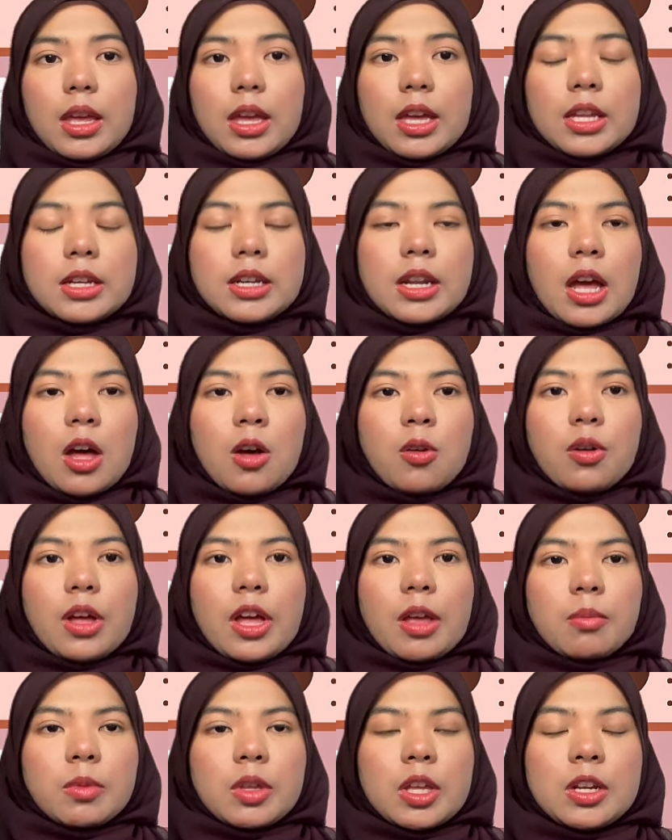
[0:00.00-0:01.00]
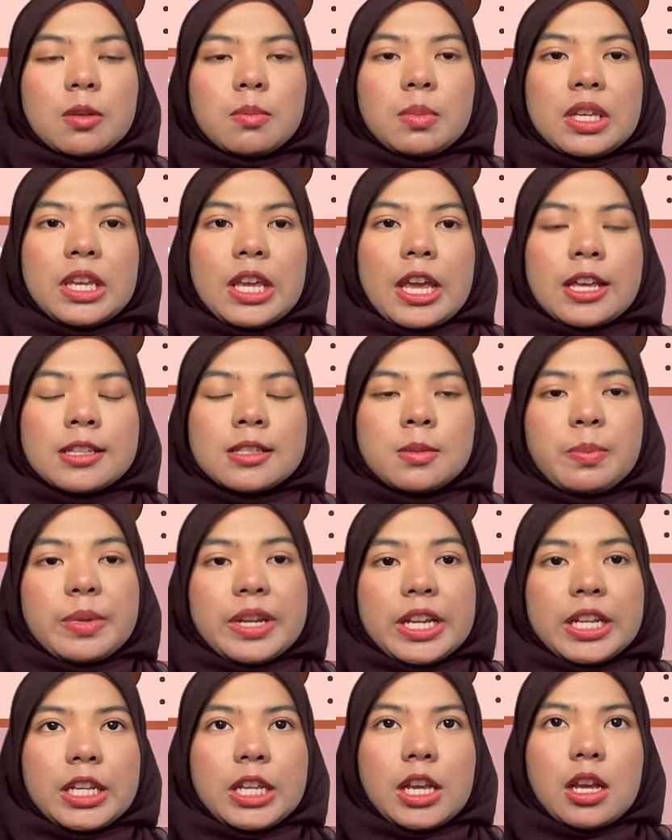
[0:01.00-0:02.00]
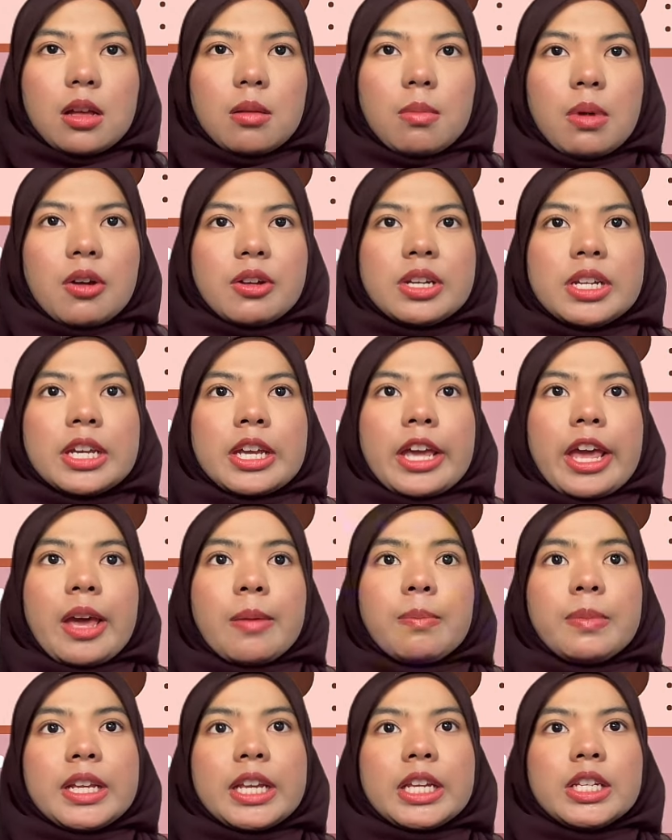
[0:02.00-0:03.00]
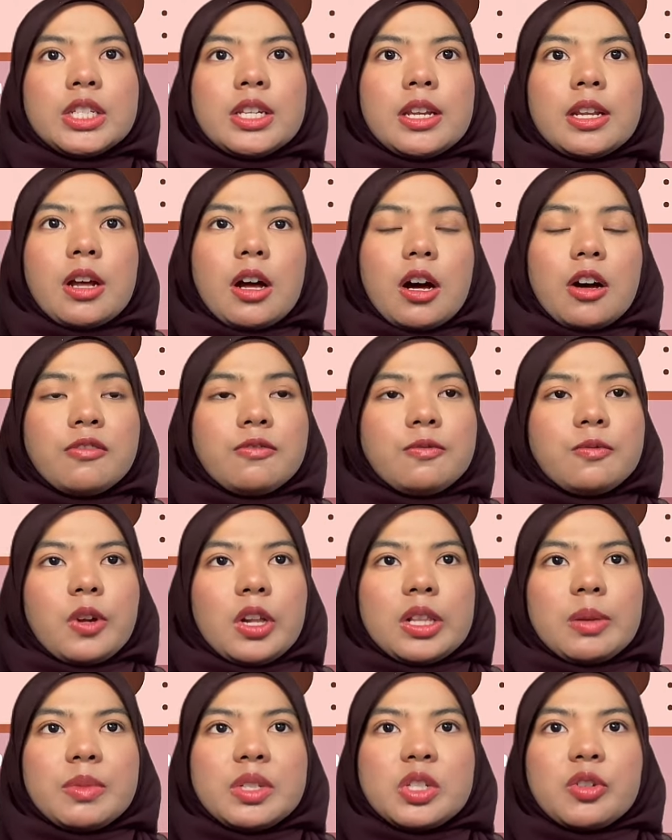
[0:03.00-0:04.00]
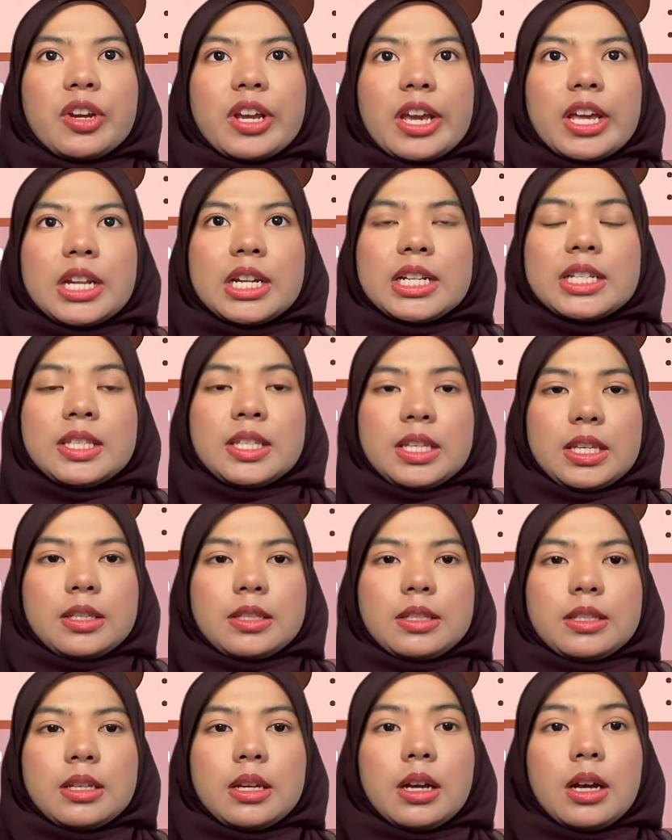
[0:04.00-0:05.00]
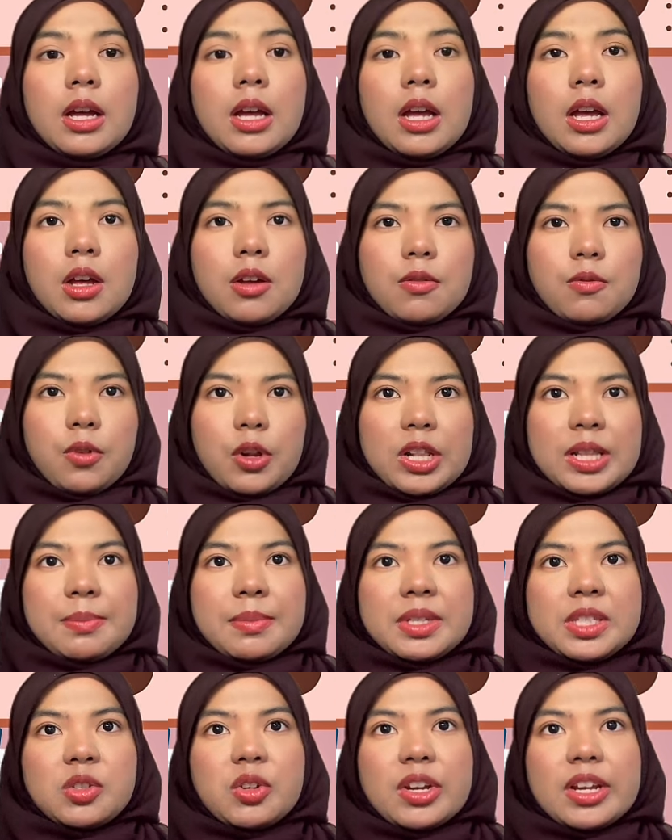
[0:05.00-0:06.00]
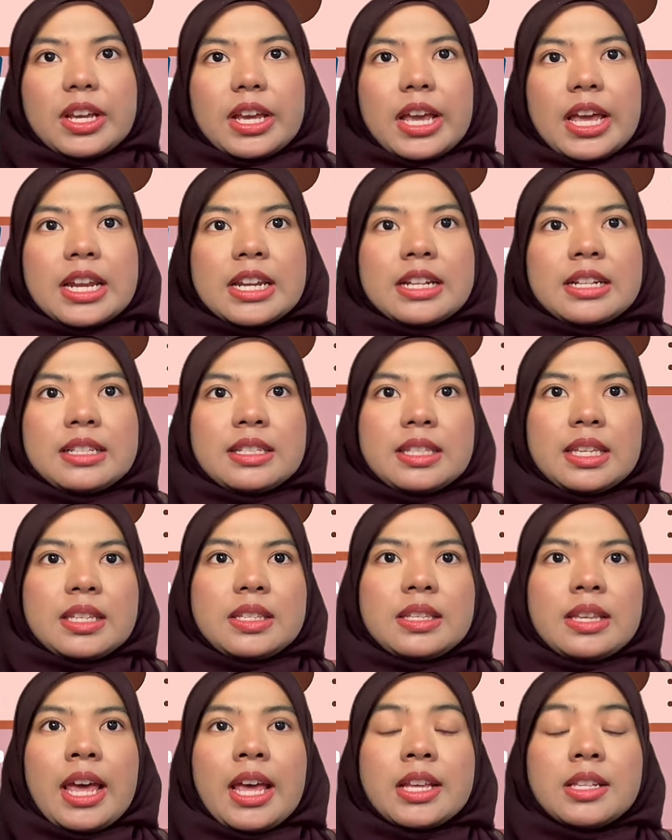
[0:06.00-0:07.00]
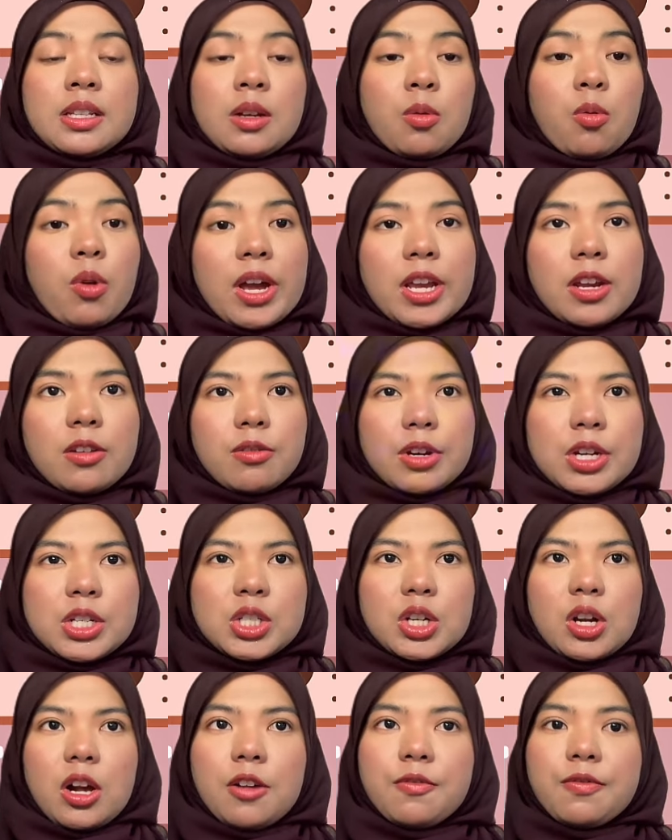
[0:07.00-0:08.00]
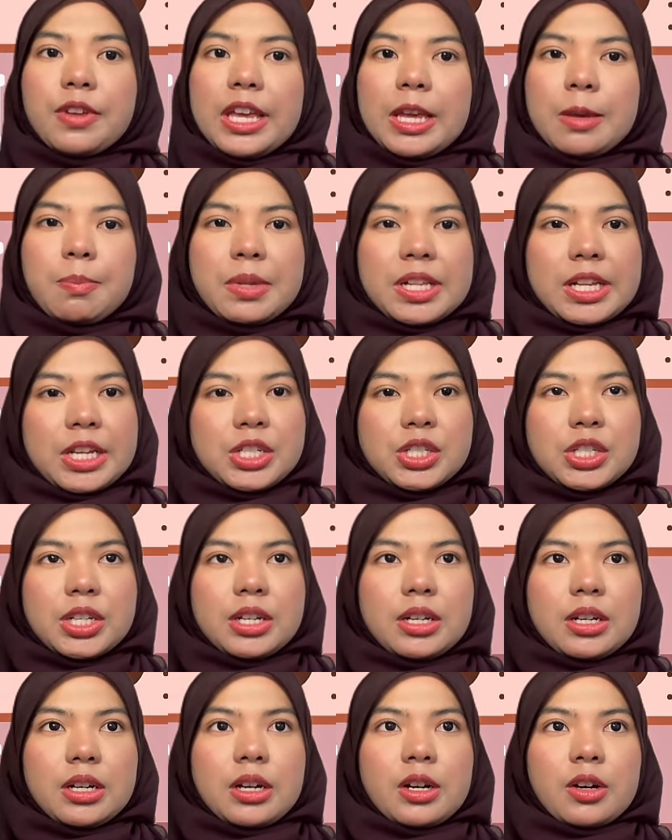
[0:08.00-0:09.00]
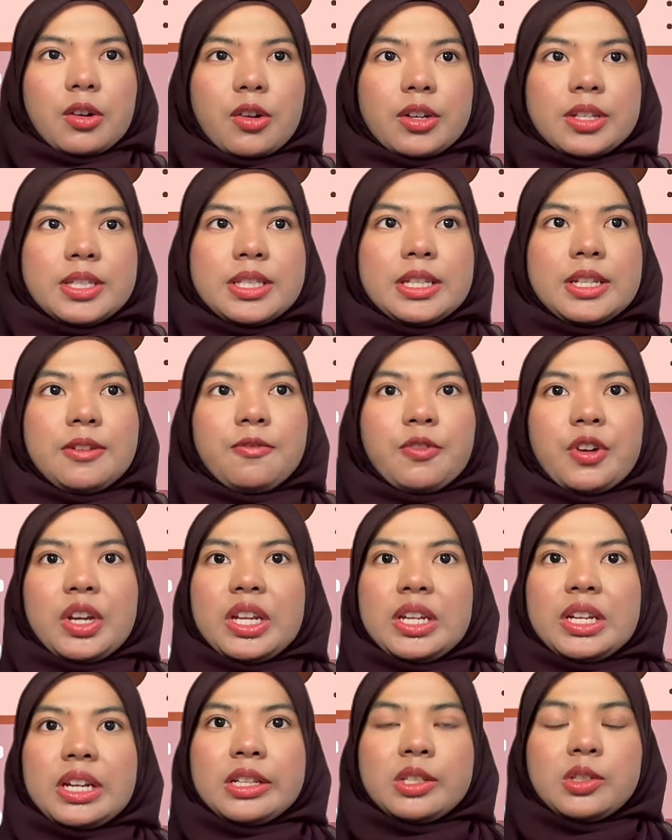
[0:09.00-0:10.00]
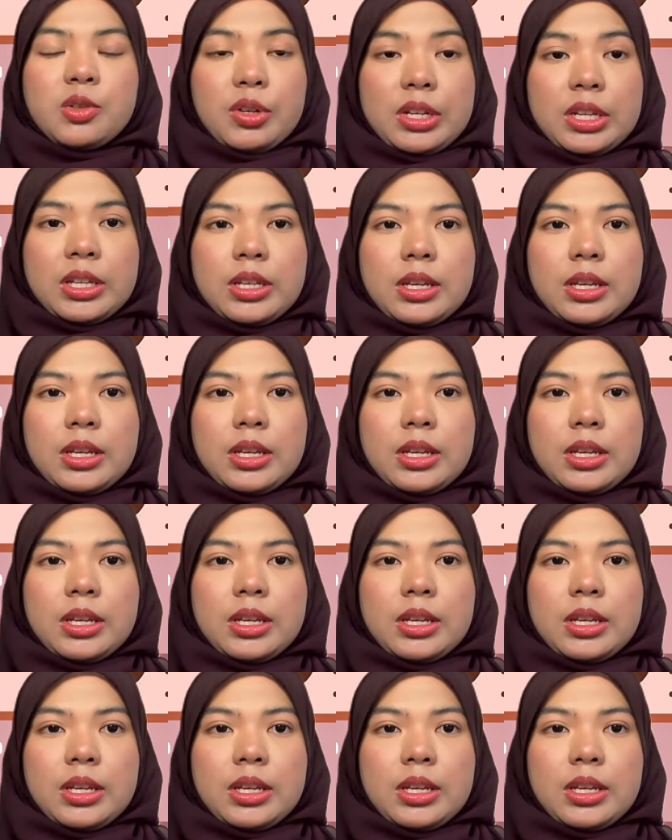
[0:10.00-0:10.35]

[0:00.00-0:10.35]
And now I'm going to be explaining about the application of volumetric analysis. Volumetric analysis has a wide range of application across different industries.